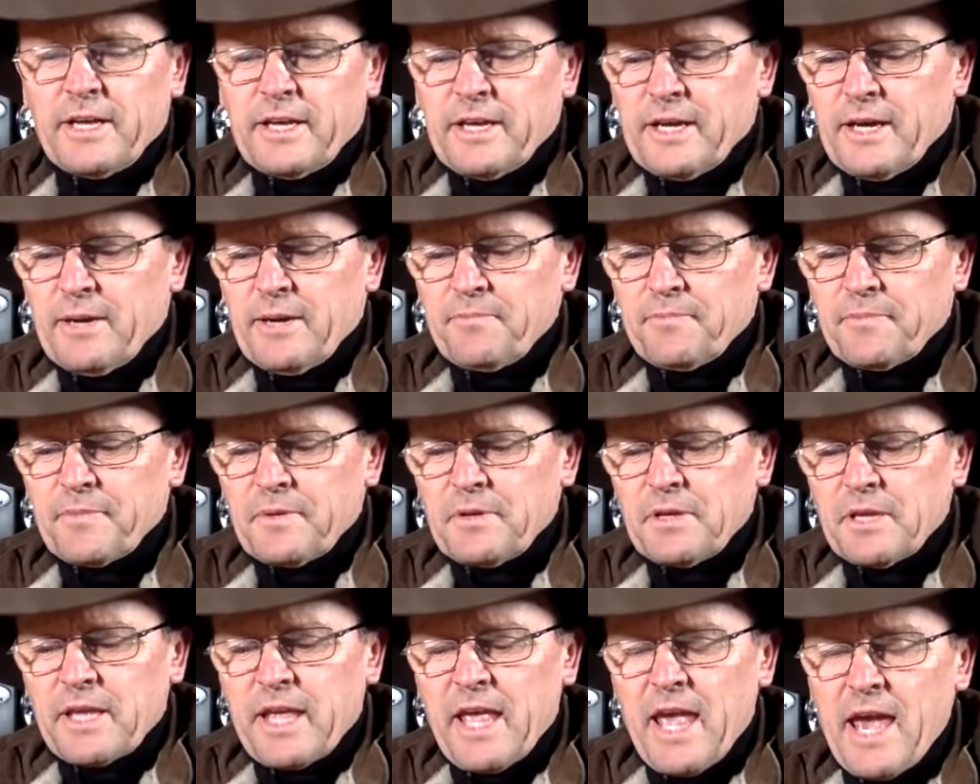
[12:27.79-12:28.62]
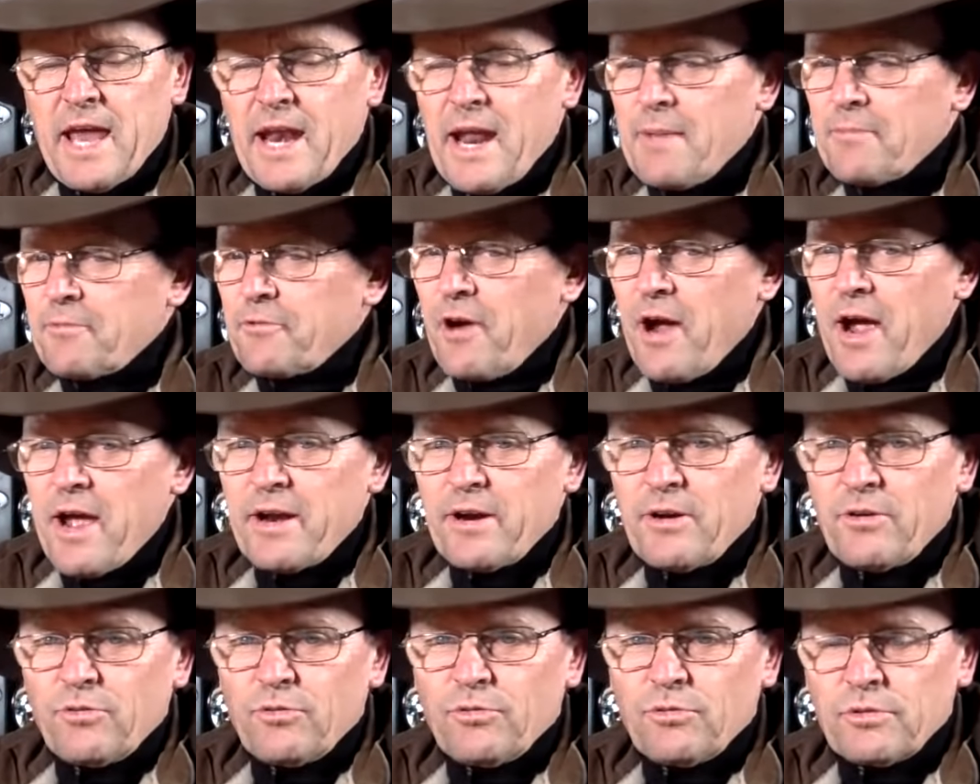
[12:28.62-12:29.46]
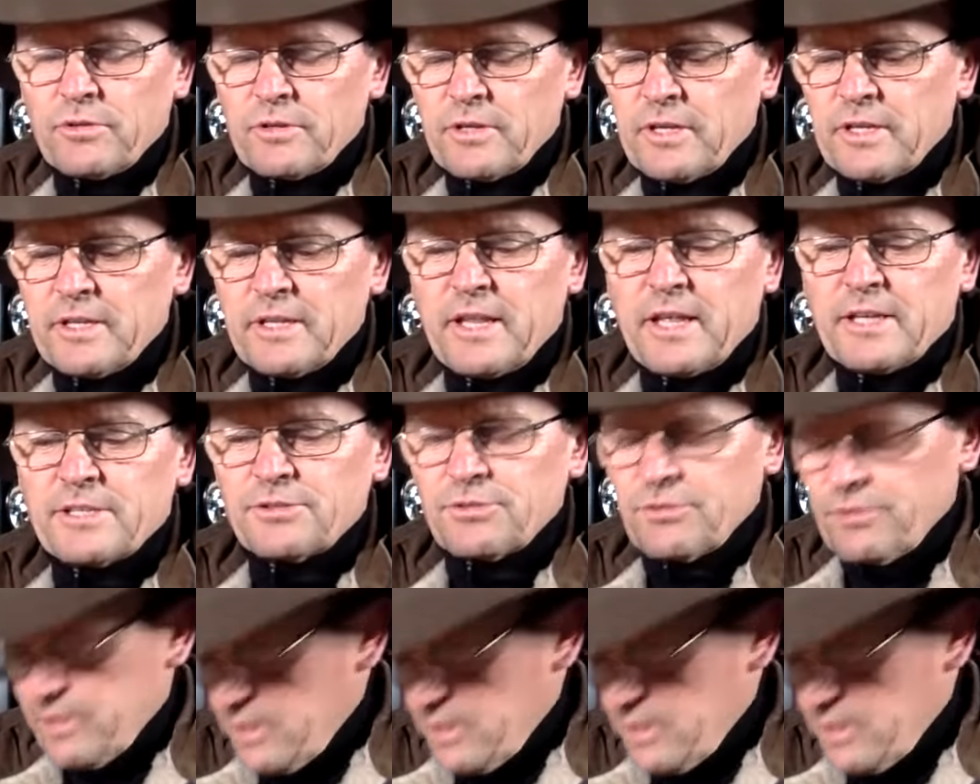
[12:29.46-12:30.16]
Um, you can upgrade it or that sort of